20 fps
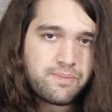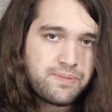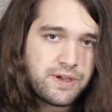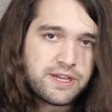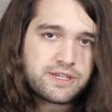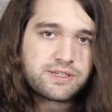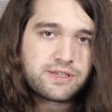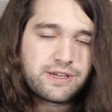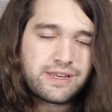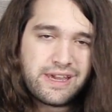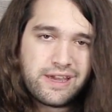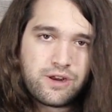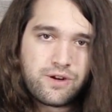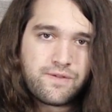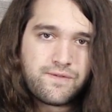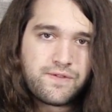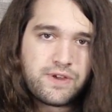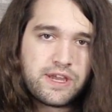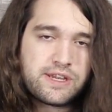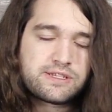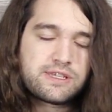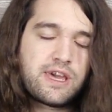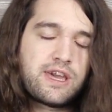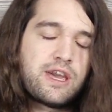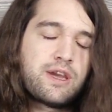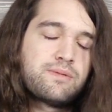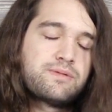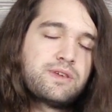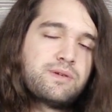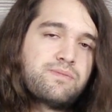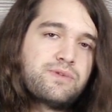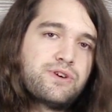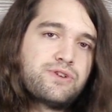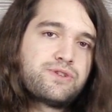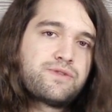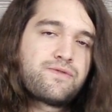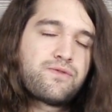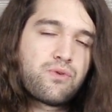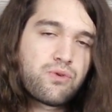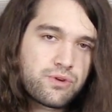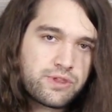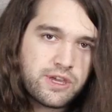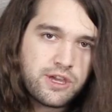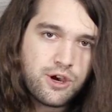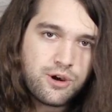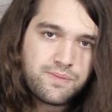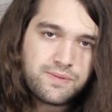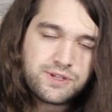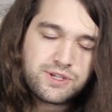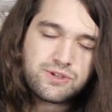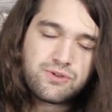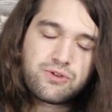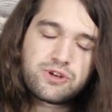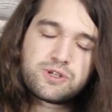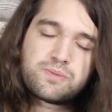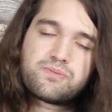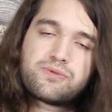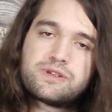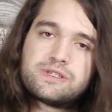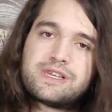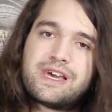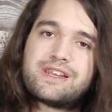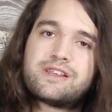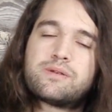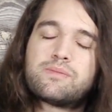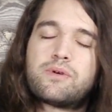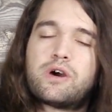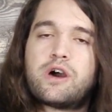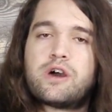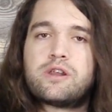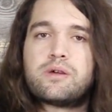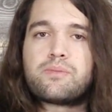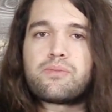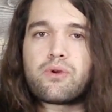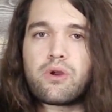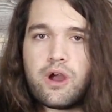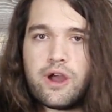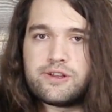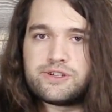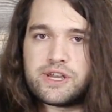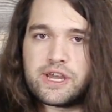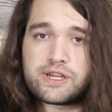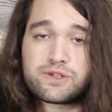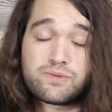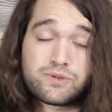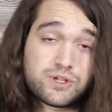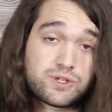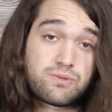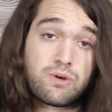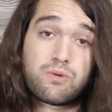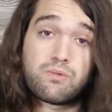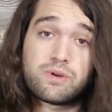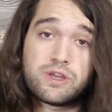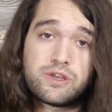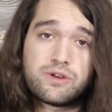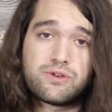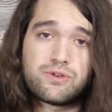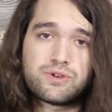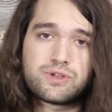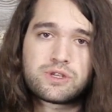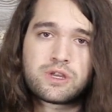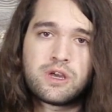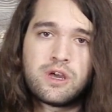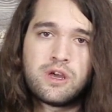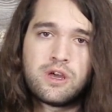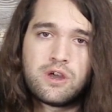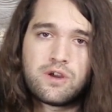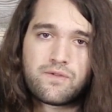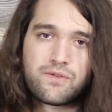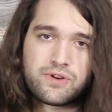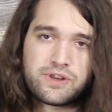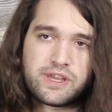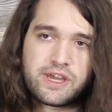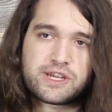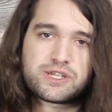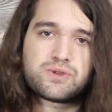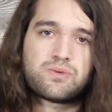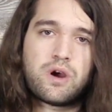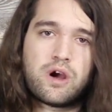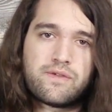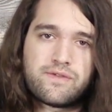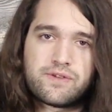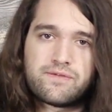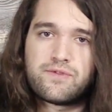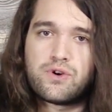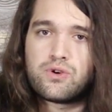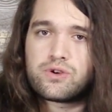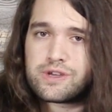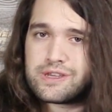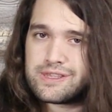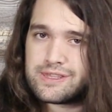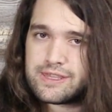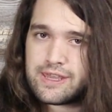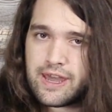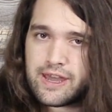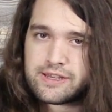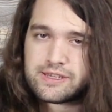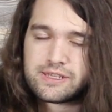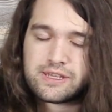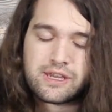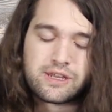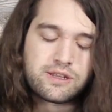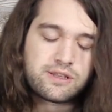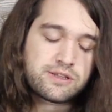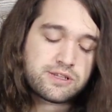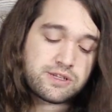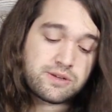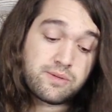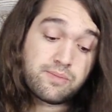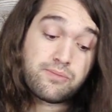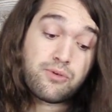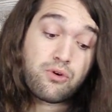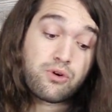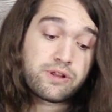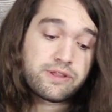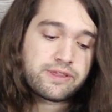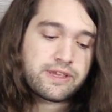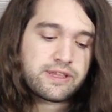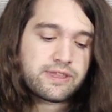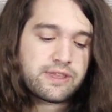basically an interface that A M D built for the open source PresentMon project, which is what we use for D X twelve and Vulkan testing. It's an important